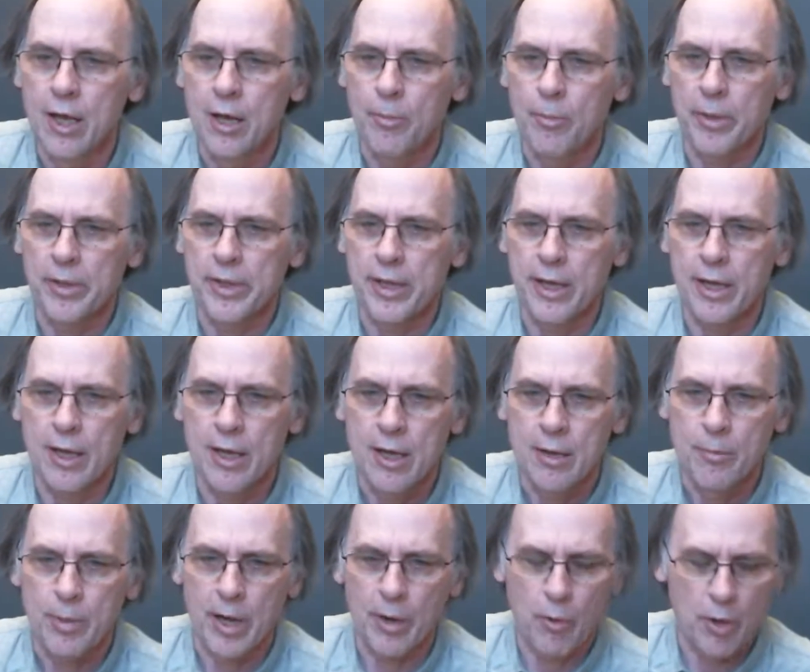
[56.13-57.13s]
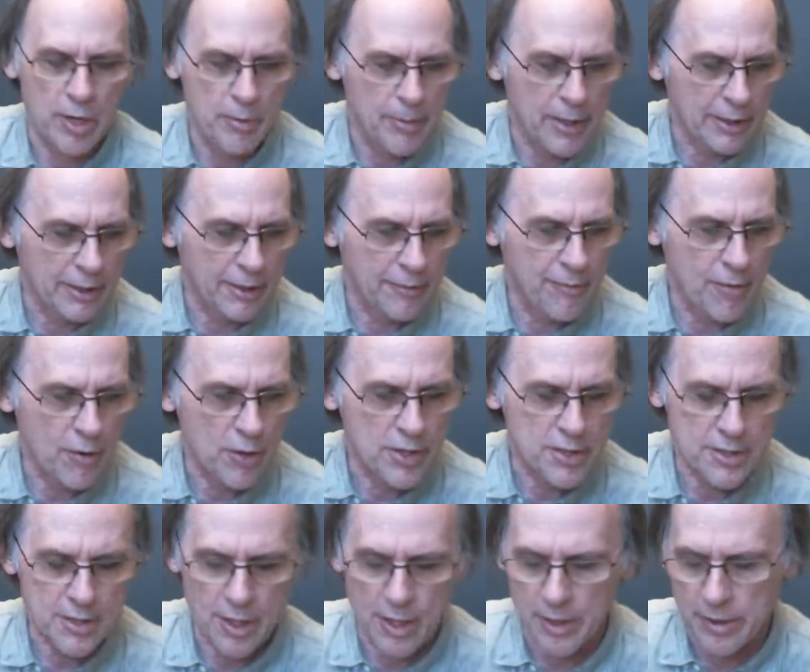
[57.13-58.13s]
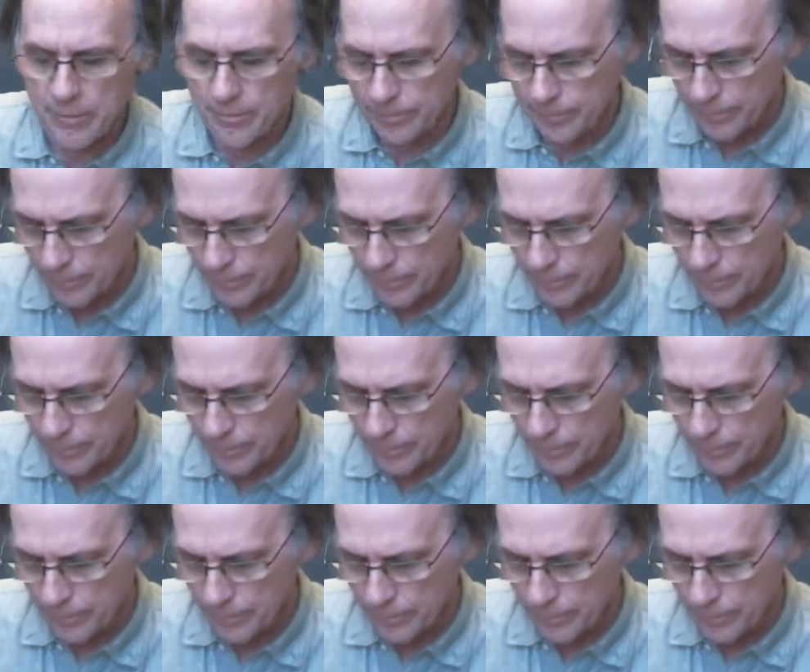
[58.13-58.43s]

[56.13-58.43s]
But I want to mainly focus on